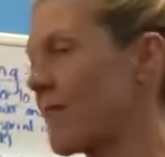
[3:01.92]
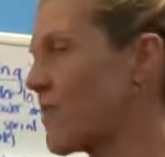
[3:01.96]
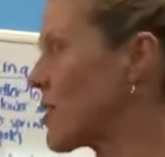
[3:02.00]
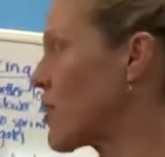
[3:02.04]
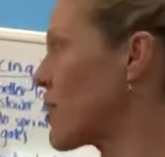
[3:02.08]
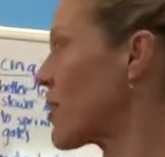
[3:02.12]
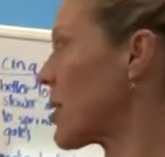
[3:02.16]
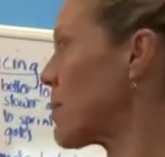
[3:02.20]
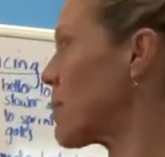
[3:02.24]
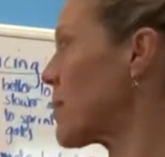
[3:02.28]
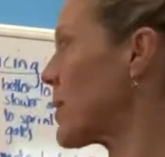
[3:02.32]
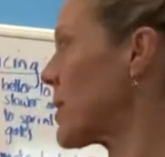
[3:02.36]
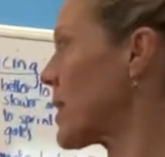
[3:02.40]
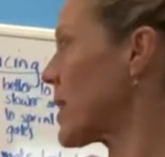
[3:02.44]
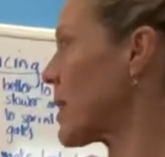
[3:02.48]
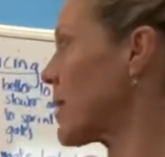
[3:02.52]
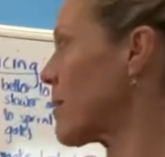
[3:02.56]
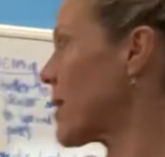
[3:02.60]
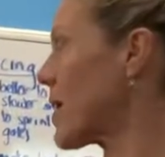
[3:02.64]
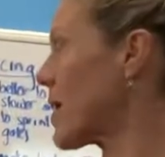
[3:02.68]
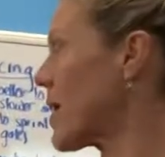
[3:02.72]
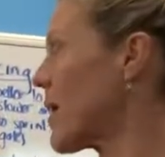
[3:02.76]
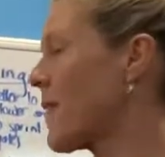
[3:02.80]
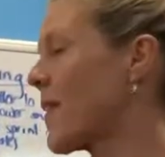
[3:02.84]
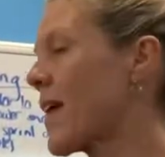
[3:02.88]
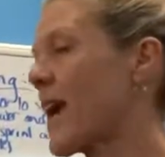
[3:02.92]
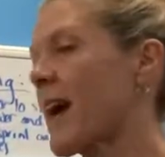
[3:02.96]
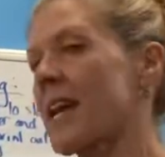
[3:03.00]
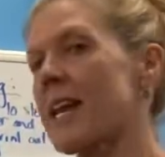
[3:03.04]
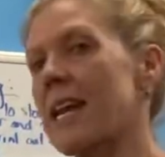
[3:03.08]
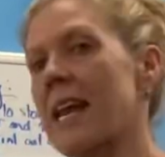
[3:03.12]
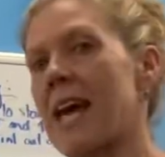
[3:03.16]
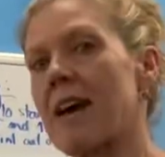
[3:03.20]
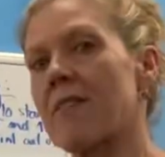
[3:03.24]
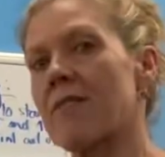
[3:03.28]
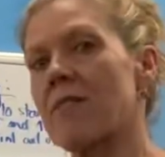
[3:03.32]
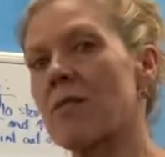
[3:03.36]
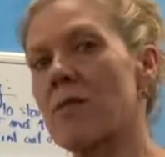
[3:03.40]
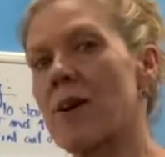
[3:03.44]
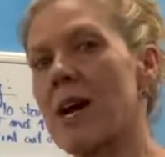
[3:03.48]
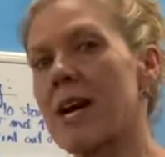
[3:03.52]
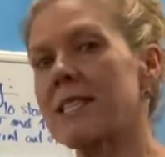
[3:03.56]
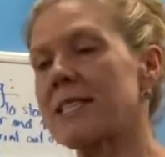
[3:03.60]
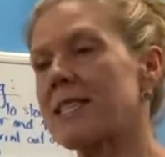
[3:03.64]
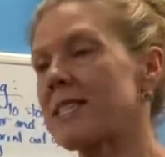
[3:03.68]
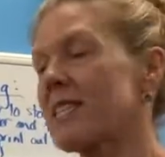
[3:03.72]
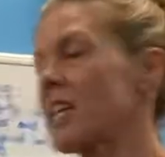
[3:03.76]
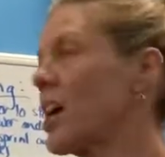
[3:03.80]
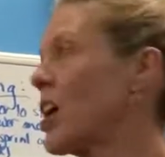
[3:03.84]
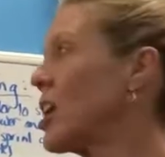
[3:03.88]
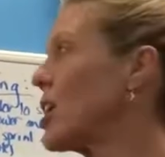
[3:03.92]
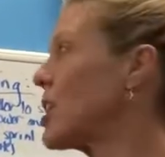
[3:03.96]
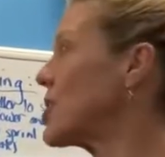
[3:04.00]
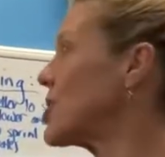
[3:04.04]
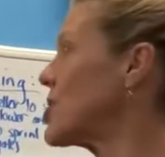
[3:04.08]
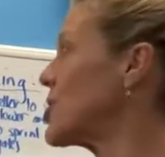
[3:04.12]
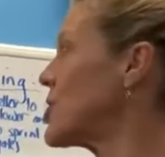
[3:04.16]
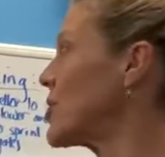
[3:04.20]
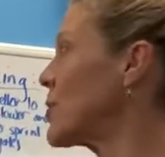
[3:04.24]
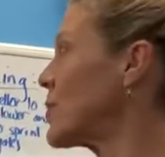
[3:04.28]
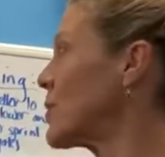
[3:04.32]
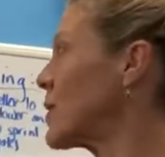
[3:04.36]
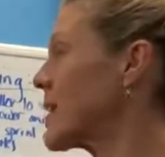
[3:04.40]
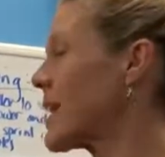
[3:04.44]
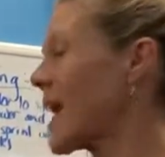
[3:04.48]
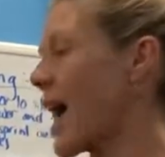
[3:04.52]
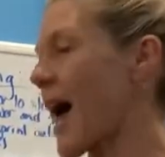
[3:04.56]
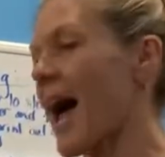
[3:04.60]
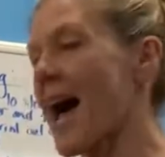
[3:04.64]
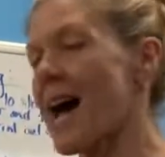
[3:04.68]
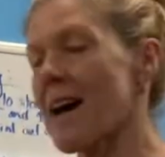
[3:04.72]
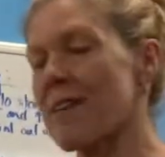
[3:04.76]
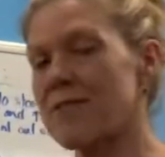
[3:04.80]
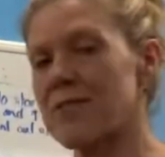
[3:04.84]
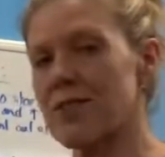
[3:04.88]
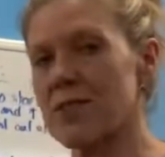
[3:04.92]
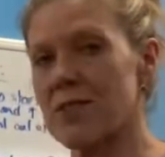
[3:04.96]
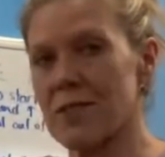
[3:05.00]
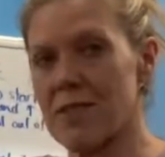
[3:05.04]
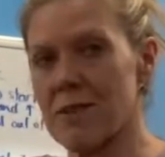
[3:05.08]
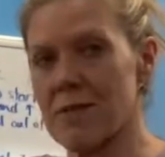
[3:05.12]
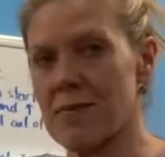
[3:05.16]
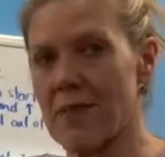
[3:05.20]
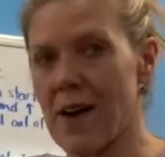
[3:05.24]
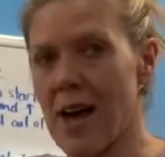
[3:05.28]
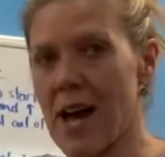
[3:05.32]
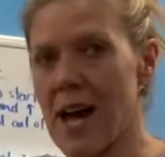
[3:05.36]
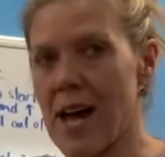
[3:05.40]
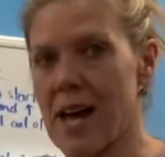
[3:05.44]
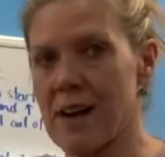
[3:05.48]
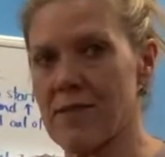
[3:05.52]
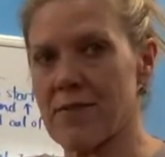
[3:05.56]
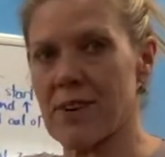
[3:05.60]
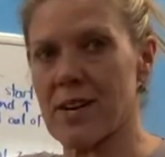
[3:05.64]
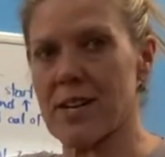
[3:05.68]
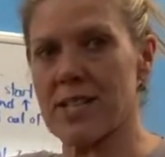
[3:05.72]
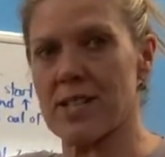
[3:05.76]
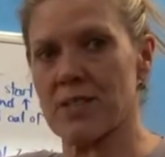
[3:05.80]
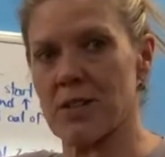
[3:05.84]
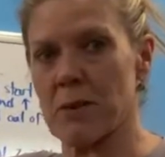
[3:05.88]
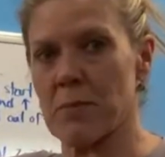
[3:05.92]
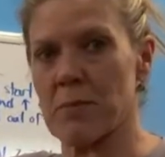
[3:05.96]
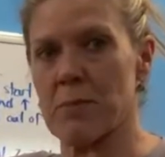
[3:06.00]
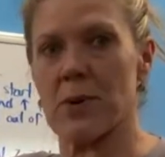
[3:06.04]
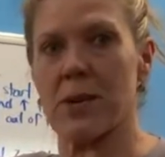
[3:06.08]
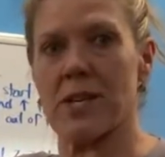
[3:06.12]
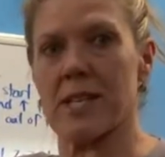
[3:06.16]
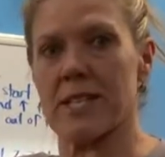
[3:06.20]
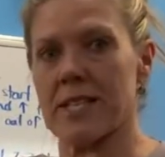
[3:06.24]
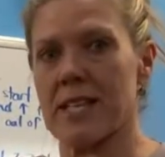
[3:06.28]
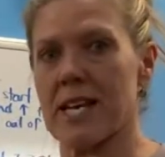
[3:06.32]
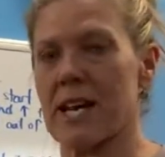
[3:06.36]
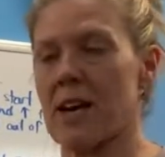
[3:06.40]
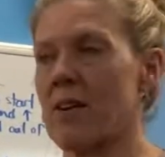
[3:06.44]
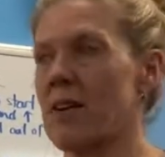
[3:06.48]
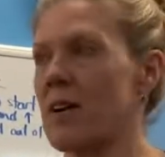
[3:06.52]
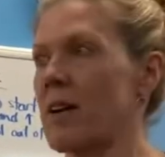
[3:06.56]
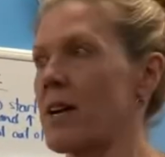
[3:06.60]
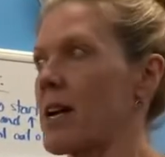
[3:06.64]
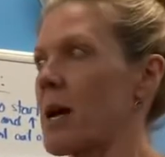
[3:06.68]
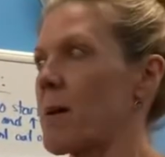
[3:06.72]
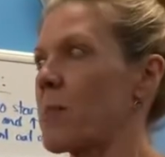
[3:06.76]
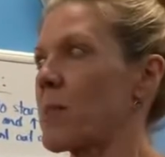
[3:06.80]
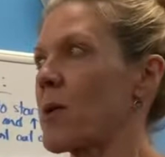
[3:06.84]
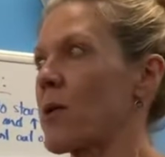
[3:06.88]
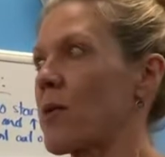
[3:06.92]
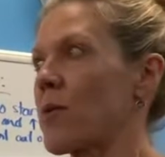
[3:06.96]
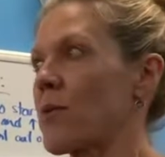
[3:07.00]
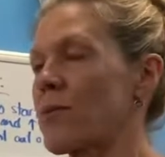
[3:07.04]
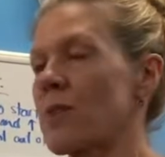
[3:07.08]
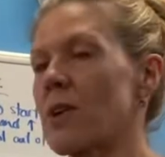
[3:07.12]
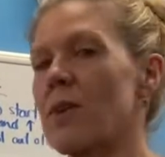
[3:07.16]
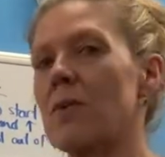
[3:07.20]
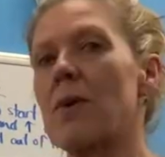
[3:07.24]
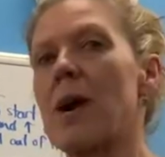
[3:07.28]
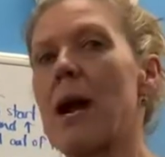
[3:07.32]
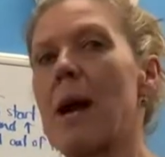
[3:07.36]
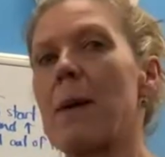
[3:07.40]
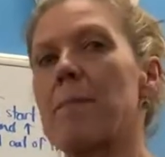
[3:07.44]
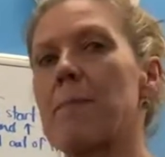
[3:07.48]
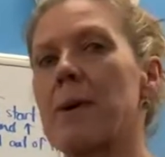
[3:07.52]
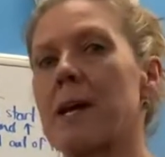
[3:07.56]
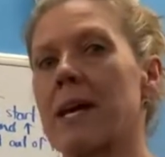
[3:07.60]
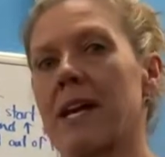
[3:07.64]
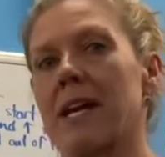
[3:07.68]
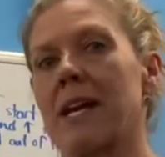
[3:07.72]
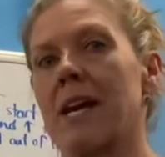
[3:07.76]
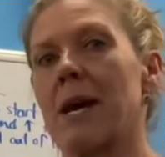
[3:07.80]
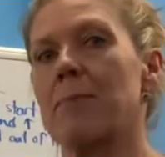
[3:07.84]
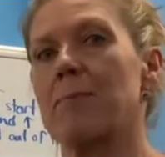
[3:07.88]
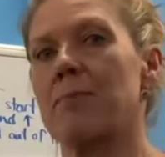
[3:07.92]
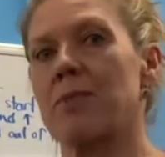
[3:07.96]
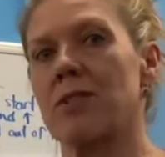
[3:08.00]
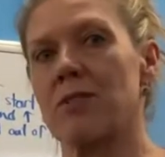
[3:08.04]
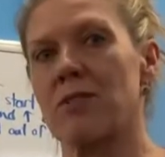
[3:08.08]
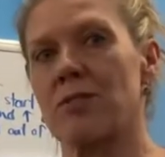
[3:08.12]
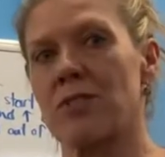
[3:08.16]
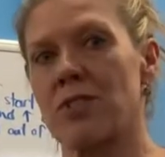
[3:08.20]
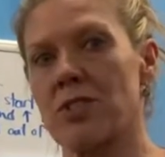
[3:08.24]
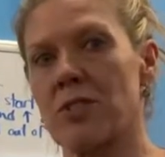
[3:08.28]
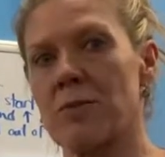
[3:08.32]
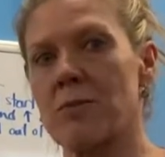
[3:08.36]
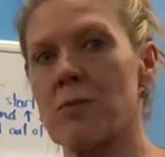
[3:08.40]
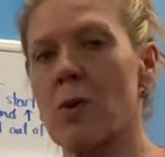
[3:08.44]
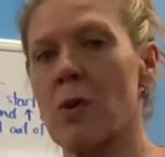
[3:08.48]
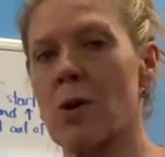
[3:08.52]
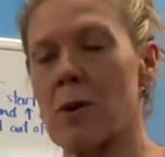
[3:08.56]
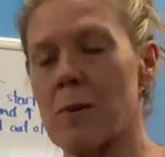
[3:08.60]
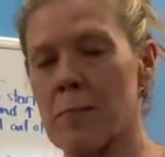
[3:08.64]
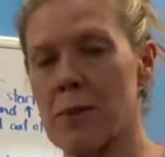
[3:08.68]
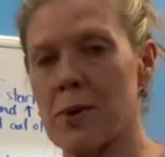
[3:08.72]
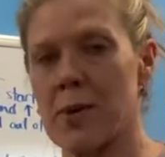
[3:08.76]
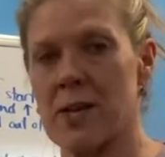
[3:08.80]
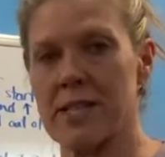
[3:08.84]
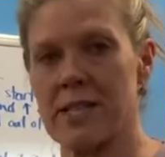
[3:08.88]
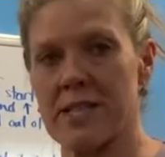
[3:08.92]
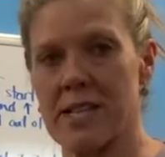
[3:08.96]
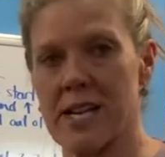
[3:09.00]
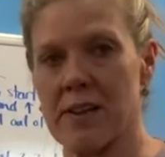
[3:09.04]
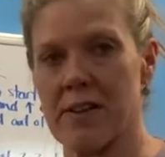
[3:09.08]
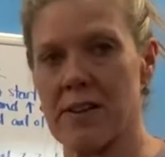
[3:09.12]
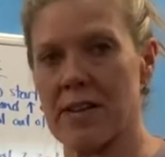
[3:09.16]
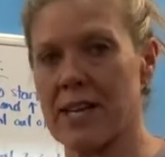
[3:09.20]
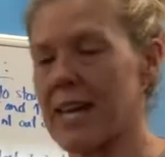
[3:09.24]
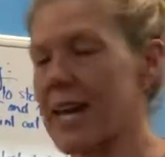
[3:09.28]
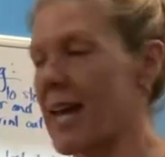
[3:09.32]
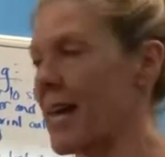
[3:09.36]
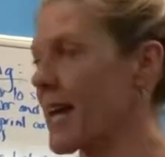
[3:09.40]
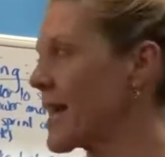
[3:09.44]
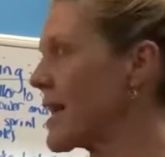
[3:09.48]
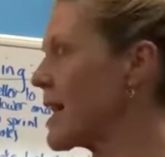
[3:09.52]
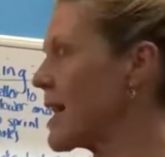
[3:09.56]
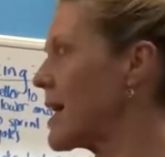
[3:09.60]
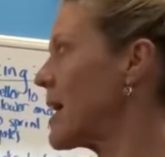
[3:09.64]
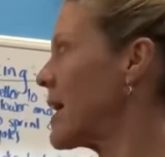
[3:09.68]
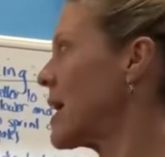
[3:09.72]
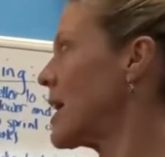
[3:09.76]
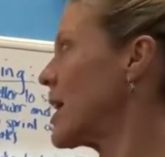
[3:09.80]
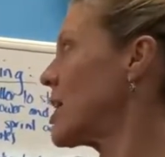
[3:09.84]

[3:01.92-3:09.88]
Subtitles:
grip a little bit on that and have a rest, do it after the 5, right? Don't put it down on number 3 rep. Pick it up, do 2 more, and put it down again.